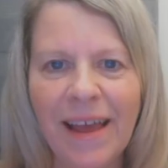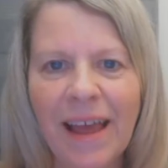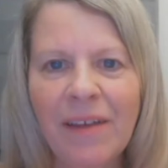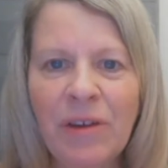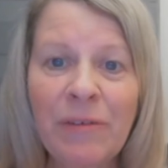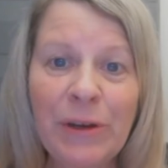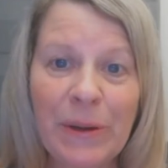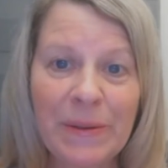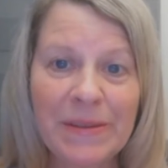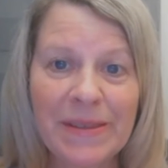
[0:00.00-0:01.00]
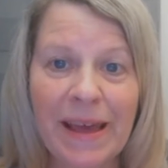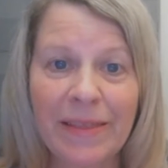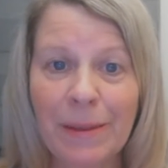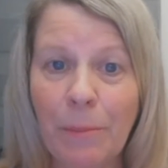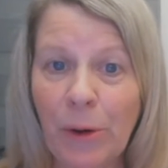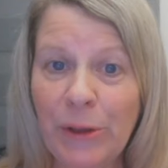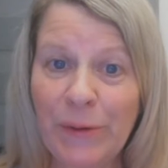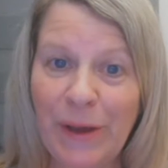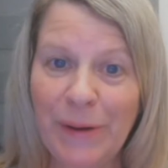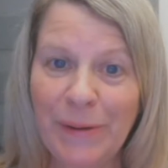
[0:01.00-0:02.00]
Have you ever noticed that the more you
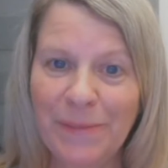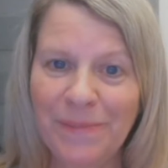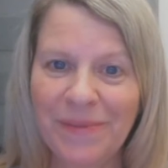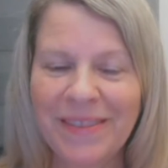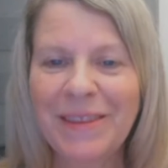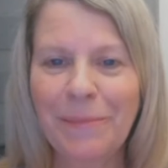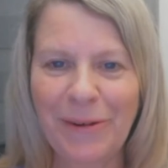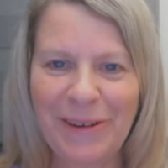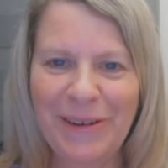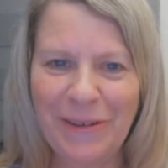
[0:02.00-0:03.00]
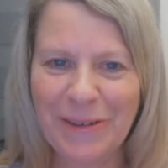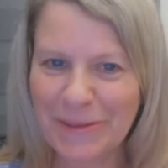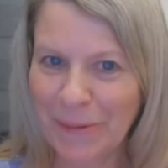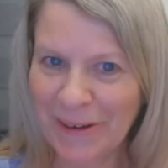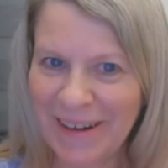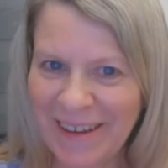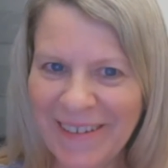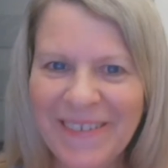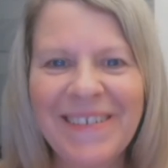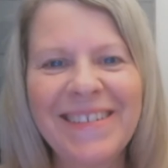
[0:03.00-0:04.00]
know, the more you know there's more to
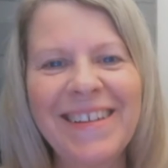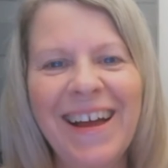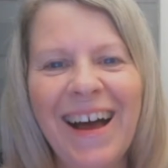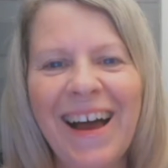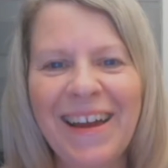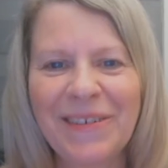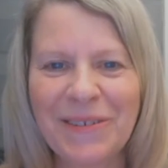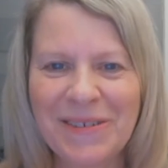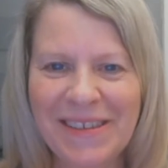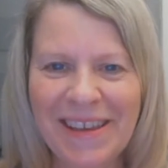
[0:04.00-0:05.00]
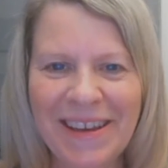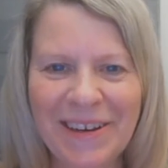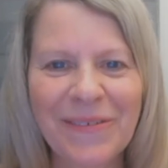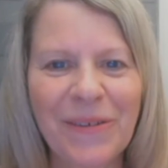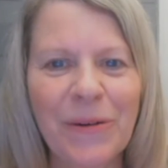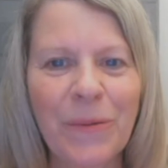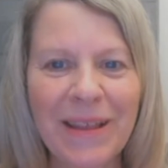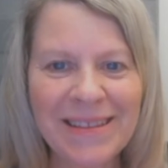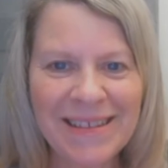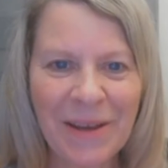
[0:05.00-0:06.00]
know? Hi, Rosalie here for
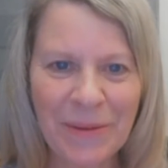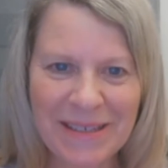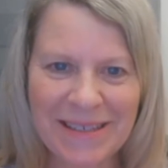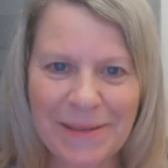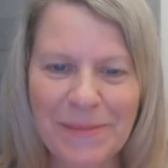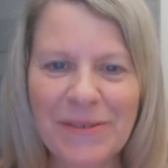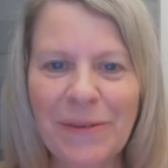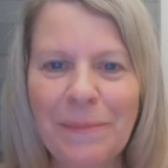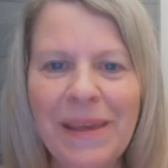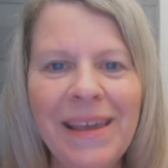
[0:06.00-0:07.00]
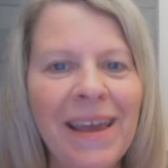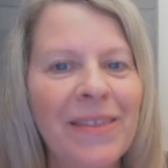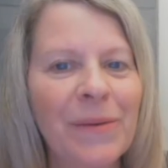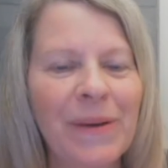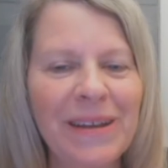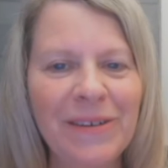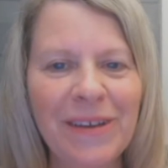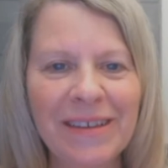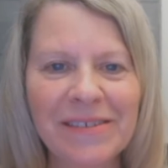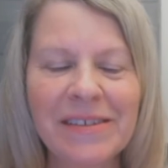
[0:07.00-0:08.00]
Wednesday Wisdoms from me and the one who
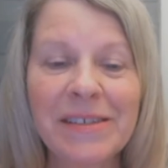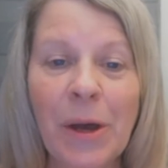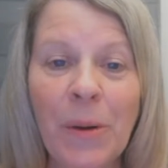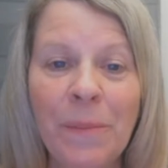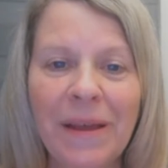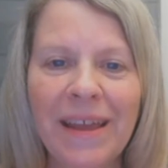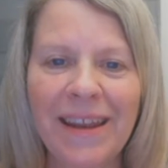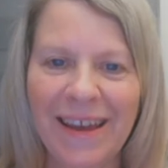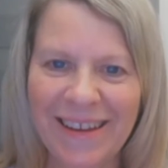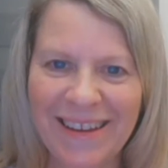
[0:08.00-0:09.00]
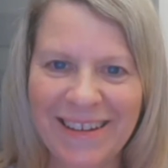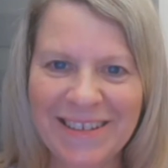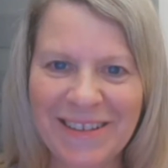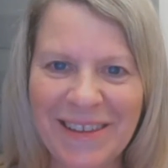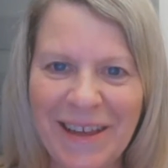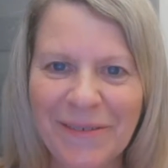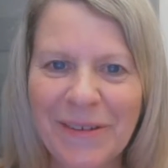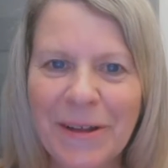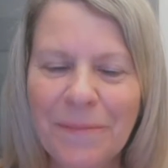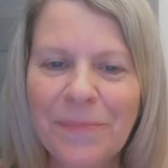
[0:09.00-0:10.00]
gives us hope and unconditional love.
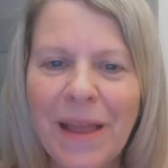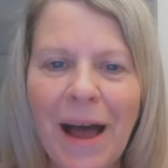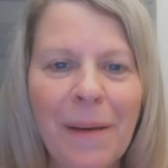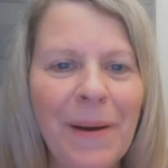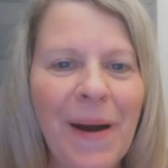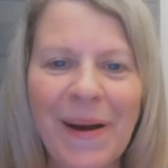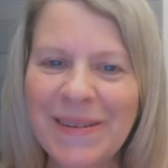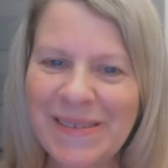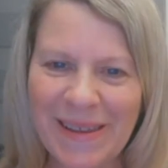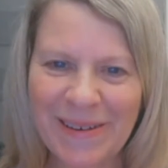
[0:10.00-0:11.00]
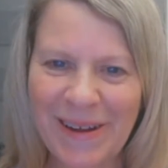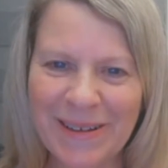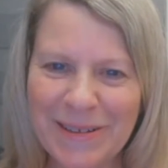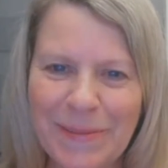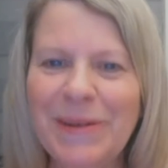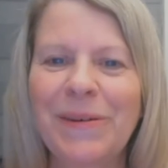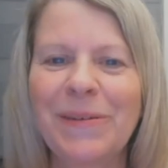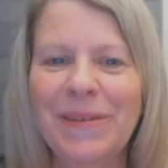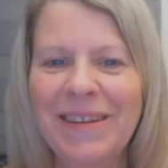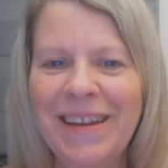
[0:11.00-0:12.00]
I'm a heart centered entrepreneur
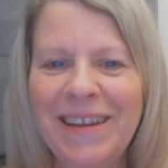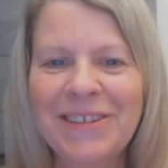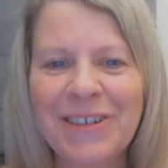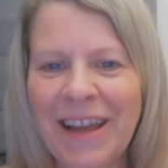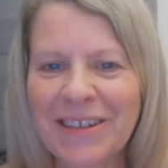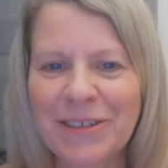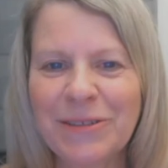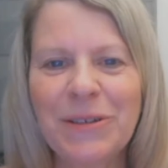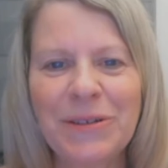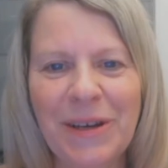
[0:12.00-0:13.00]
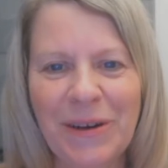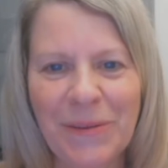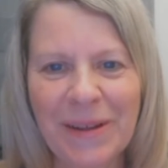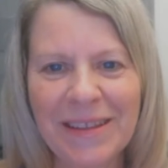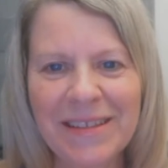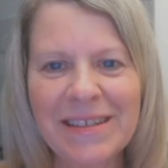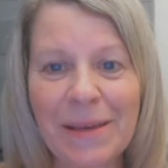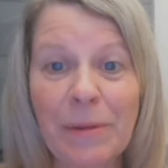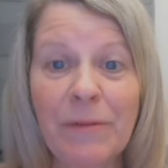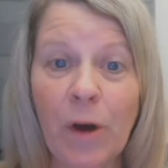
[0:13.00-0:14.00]
with an international doTERRA wellness
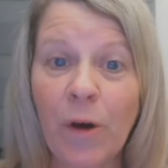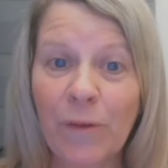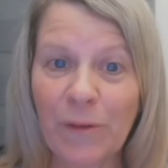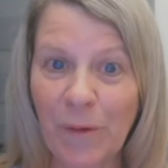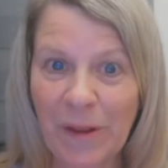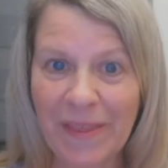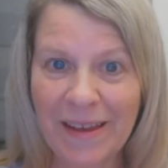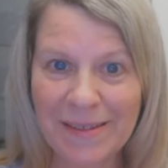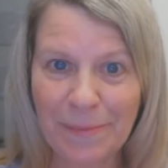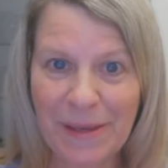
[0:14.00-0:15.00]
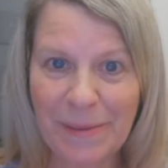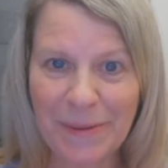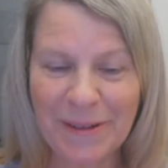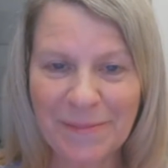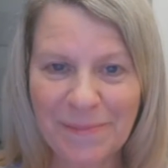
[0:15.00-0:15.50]
team of over 40,000 people.